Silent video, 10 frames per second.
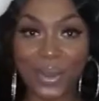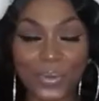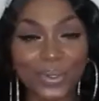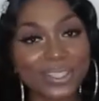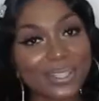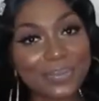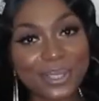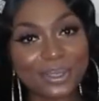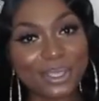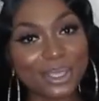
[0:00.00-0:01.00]
What's up,
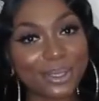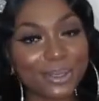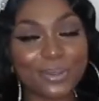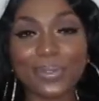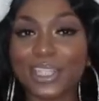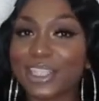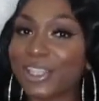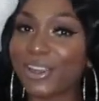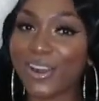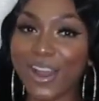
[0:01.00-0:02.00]
YouTube? It's your
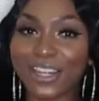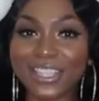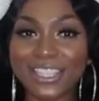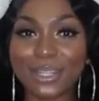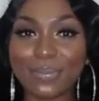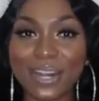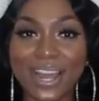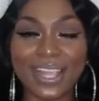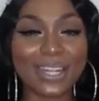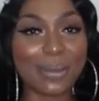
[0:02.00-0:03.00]
girl, Artist
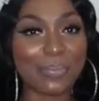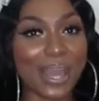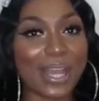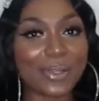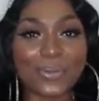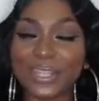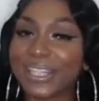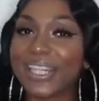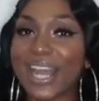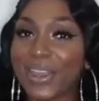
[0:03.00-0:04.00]
Gemini, and I'm back with
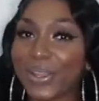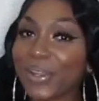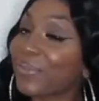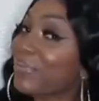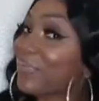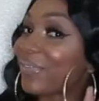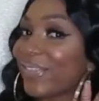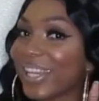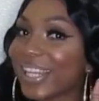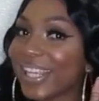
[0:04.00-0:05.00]
another
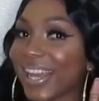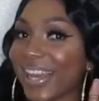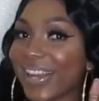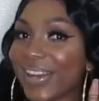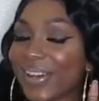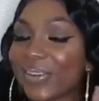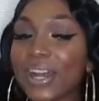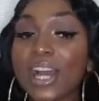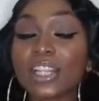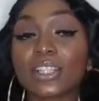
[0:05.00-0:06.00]
video.
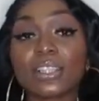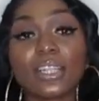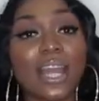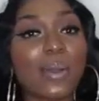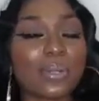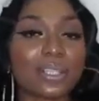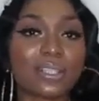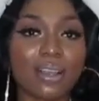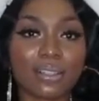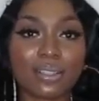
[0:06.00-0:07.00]
So today I wanted to
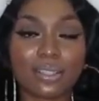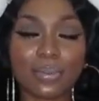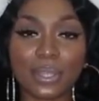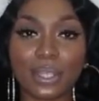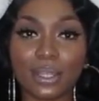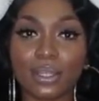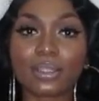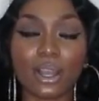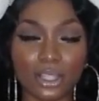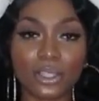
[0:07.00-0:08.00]

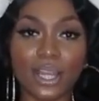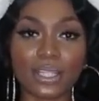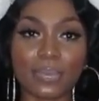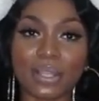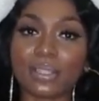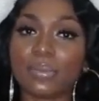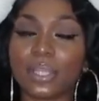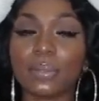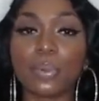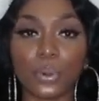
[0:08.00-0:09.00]
talk to you guys about something
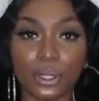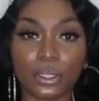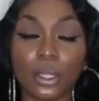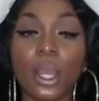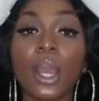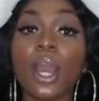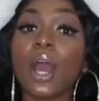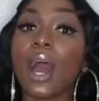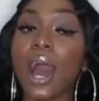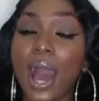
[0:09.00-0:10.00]
important.
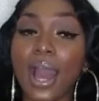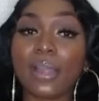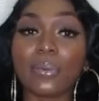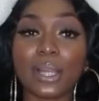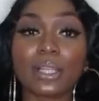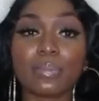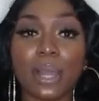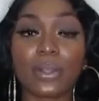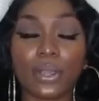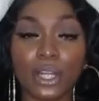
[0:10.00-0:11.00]
I raised
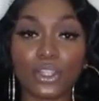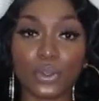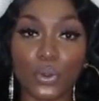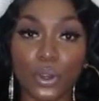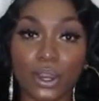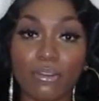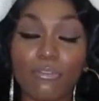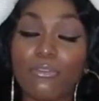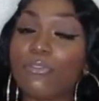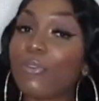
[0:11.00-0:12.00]
my credit score
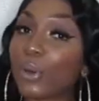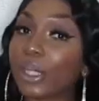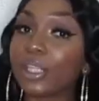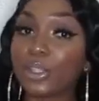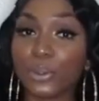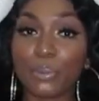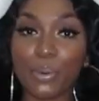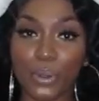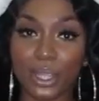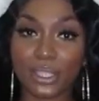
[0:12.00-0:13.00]
42
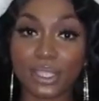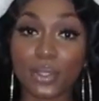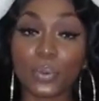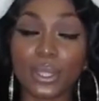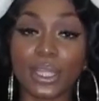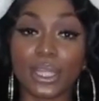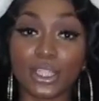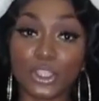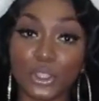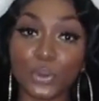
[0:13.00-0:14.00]
points
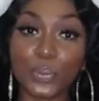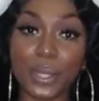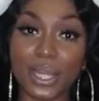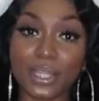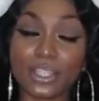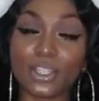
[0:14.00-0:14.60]
within 2 months